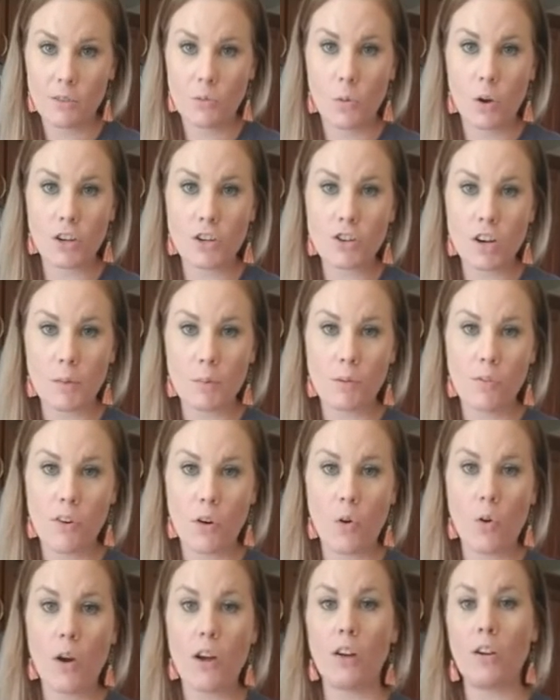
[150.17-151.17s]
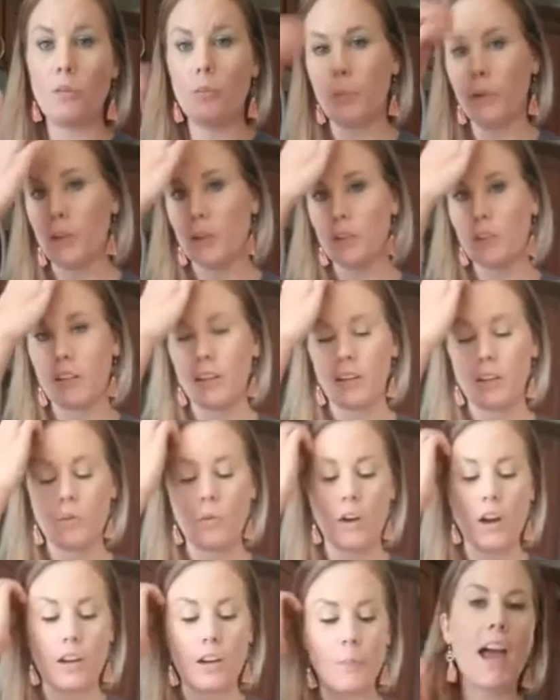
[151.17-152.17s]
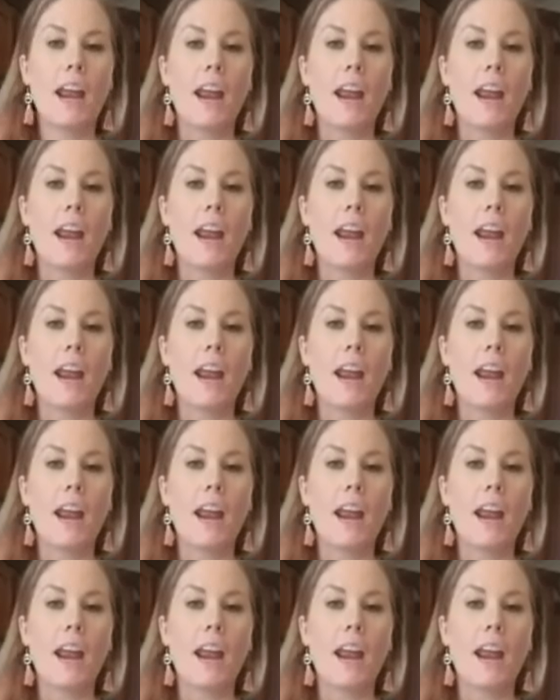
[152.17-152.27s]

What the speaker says: 1 drop of oil per liter of water.